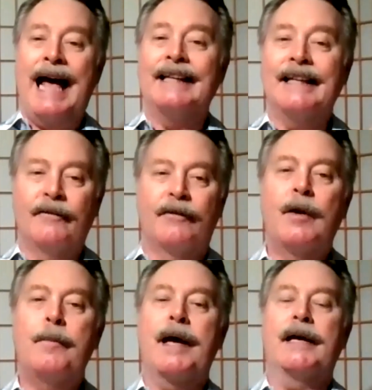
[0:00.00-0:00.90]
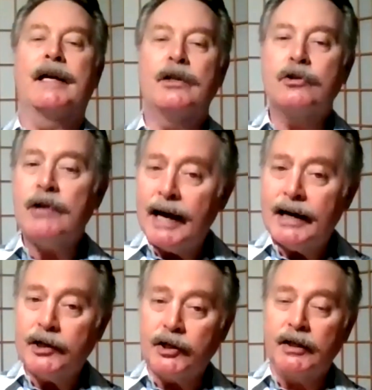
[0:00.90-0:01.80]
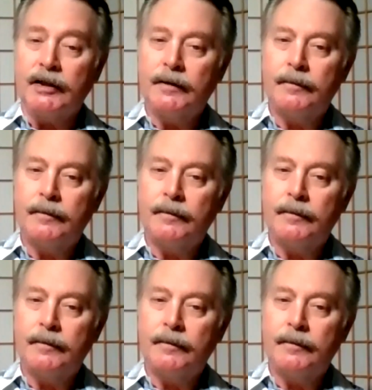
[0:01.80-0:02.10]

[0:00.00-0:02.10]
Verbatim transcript: and the infinite banking strategy.